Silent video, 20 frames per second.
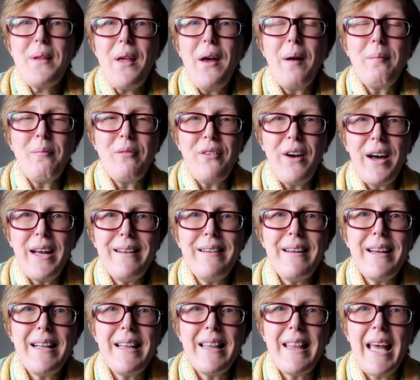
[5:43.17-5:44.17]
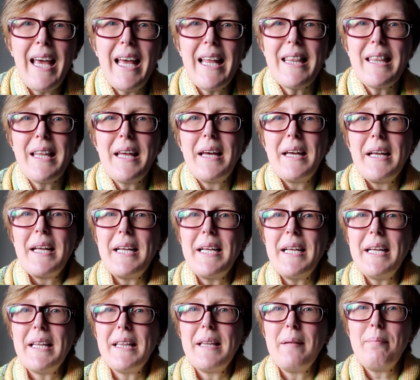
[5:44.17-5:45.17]
I'm finding that
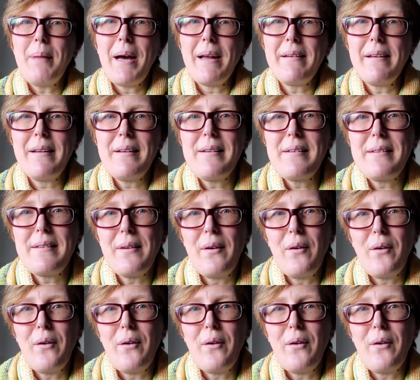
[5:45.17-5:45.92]
the buttons